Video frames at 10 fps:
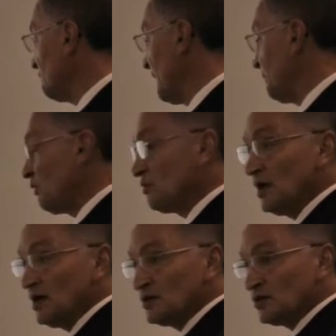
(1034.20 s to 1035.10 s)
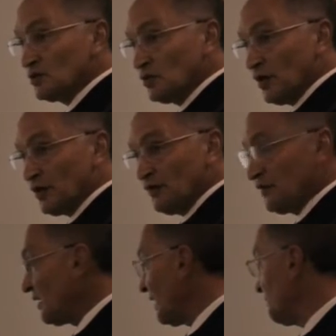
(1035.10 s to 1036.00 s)
people quite
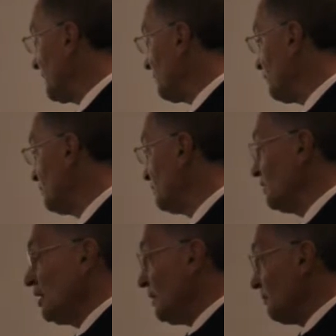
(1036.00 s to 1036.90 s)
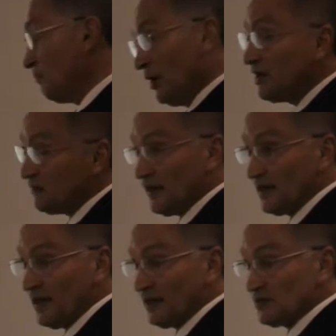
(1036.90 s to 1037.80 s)
often are people who
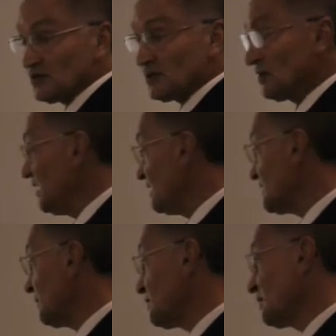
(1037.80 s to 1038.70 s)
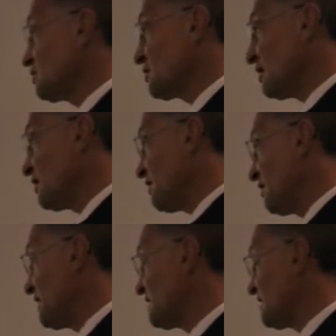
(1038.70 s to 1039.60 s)
motivate others. So sometimes
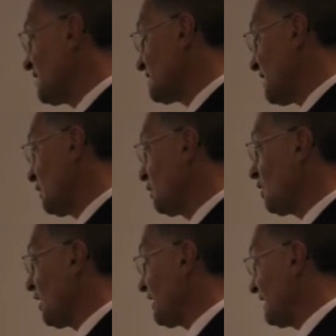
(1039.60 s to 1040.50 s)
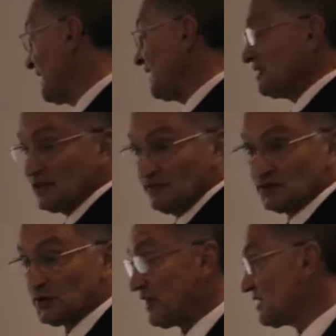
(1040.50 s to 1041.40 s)
these things that look like negative
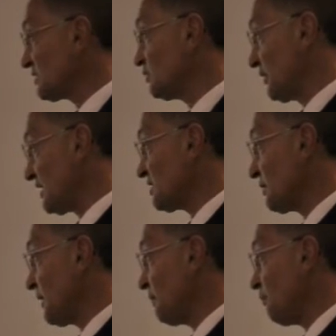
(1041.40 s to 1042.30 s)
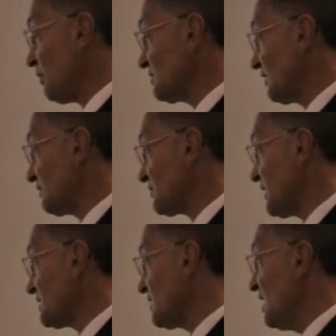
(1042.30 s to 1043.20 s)
traits could actually be positive
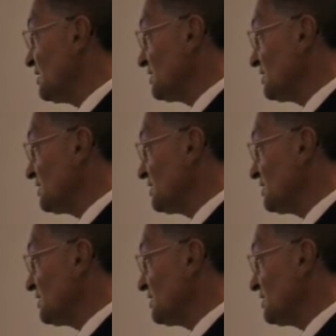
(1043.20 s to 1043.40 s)
traits.